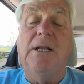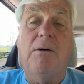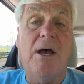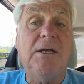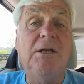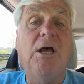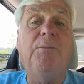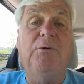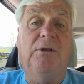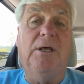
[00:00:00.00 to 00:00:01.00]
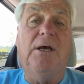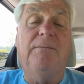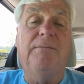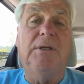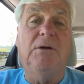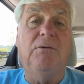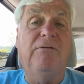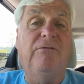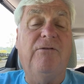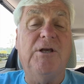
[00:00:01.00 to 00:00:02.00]
Now, I can help you with that. You know, we
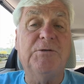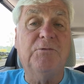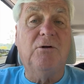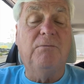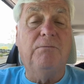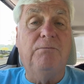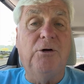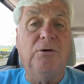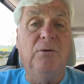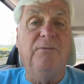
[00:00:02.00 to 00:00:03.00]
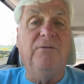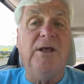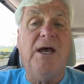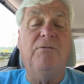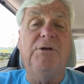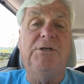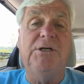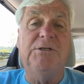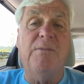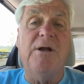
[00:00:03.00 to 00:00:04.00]
have a Facebook group for that. We
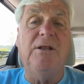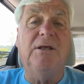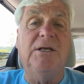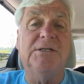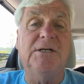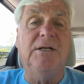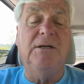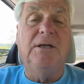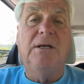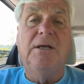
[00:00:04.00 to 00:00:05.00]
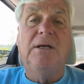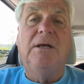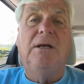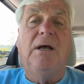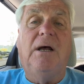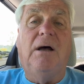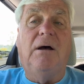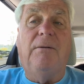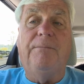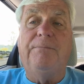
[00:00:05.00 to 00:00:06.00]
teach many things in it.
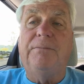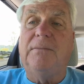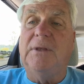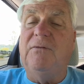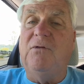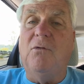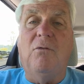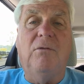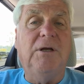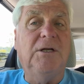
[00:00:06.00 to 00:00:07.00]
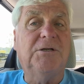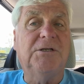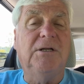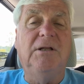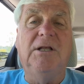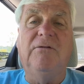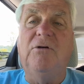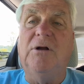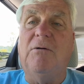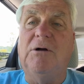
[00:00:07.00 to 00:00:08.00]
Um, if you're interested in
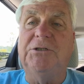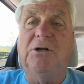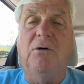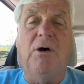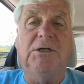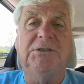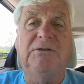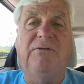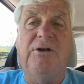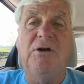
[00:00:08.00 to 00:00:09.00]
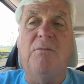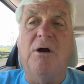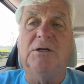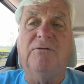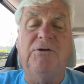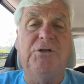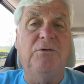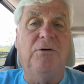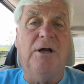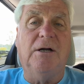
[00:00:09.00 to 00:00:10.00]
LiveGood, I want you to go watch this video,
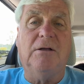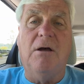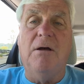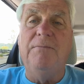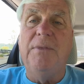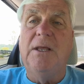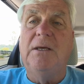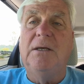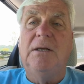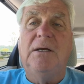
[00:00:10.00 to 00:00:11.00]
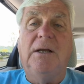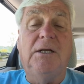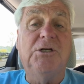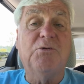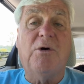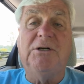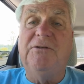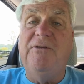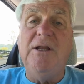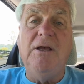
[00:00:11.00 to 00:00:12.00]
marksfreetour.com, and just watch
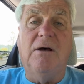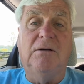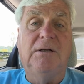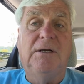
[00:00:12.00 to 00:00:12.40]
the video.